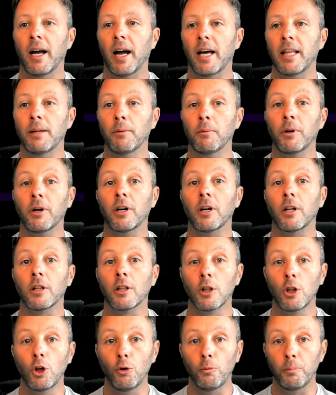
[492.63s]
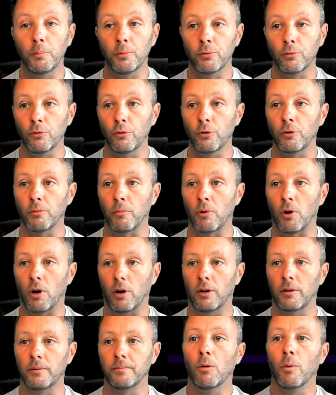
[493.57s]
And then we're going to loop through them
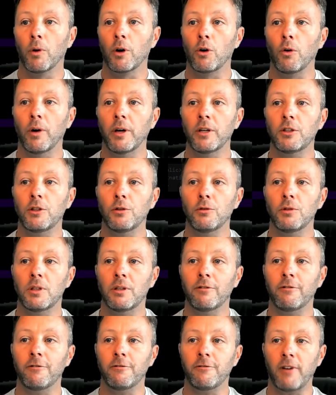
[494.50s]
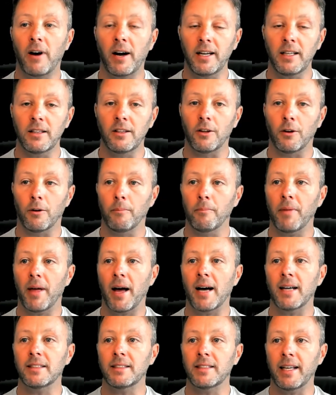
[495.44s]
all. We're going to define them
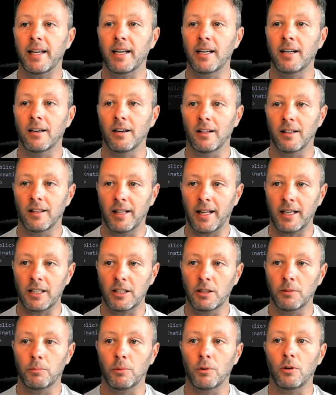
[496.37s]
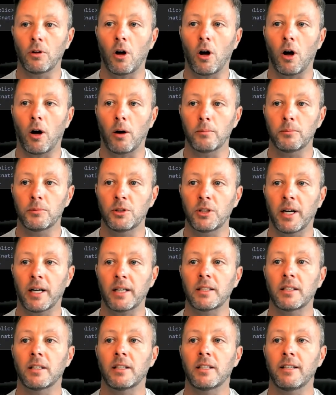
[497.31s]
as a collectible
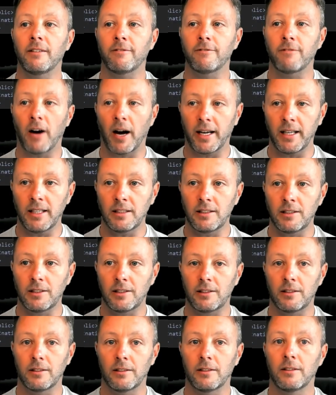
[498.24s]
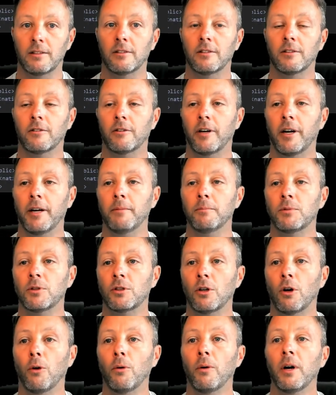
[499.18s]
object device, right?
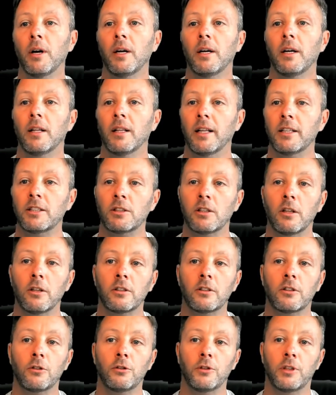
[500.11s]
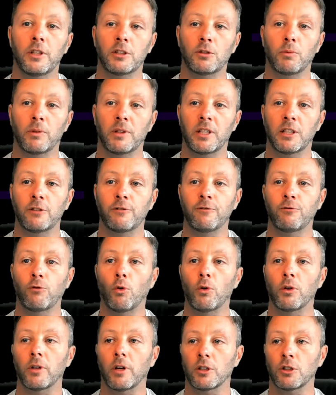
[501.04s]
So let's look through this, what this
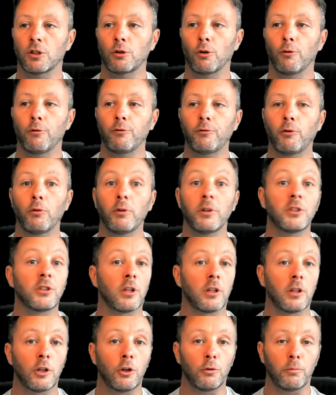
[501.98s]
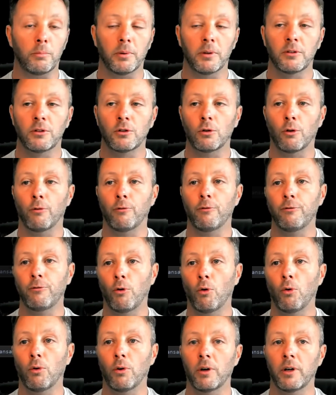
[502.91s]
for does. So for is a loop. So
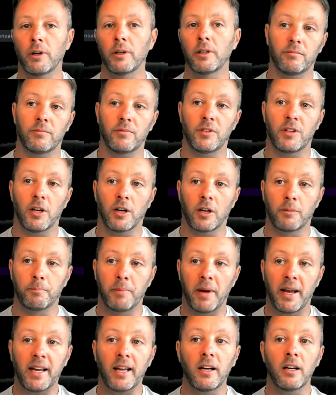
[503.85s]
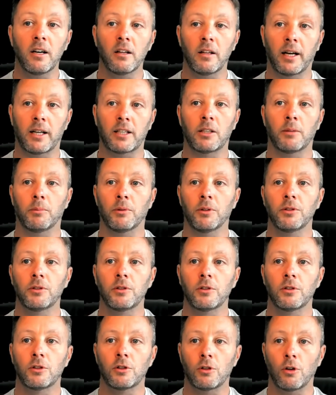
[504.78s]
for the bacon collectibles,
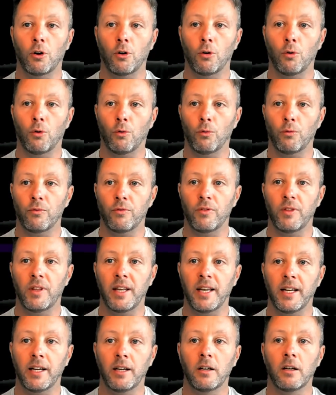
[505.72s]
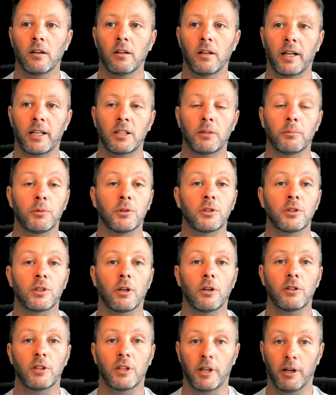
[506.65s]
so the collectibles,
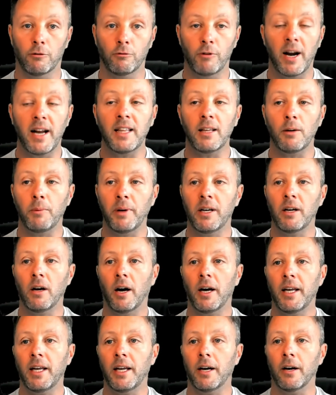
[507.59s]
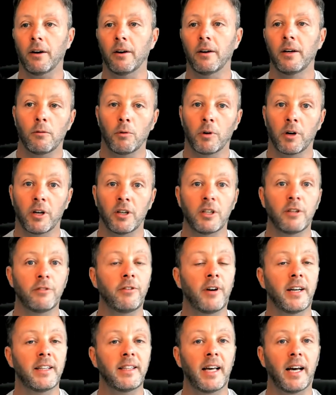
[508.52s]
uh, the array that we got here, we're going to
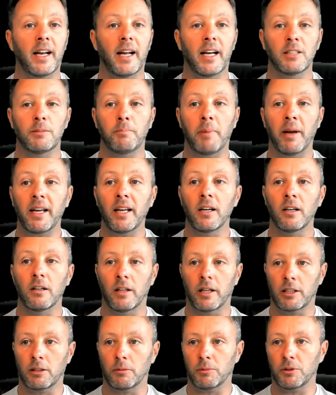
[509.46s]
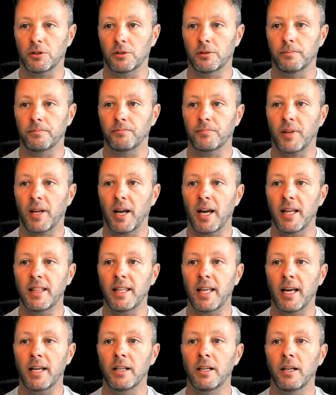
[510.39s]
define that as bacon collectibles. And
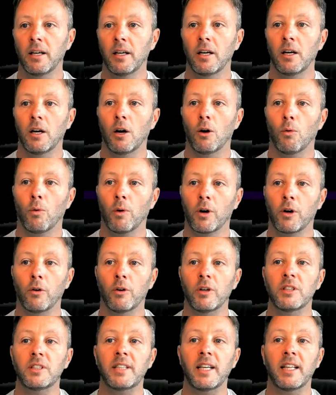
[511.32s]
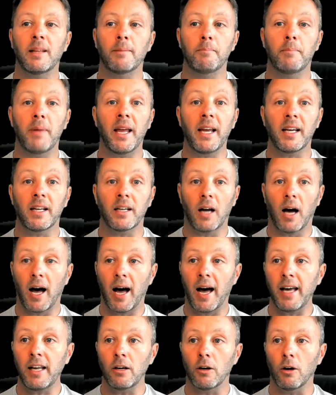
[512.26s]
then we're going to say the bacon
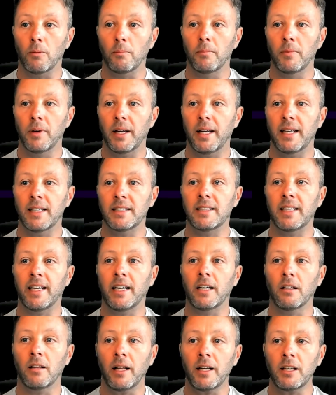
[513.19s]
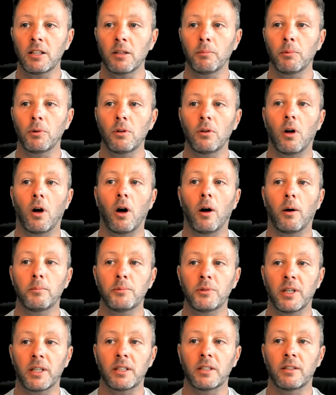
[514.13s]
item is the collectible
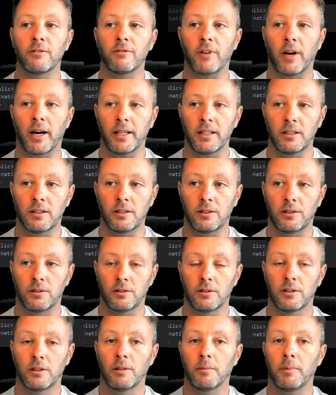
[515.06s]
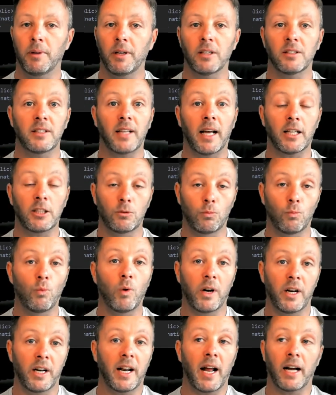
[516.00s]
object device because that's
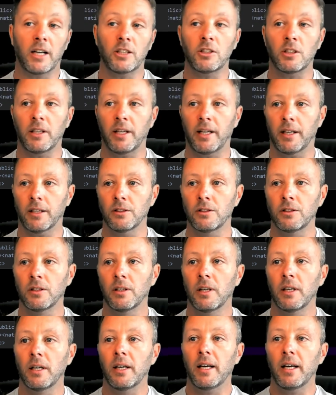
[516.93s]
what it actually is.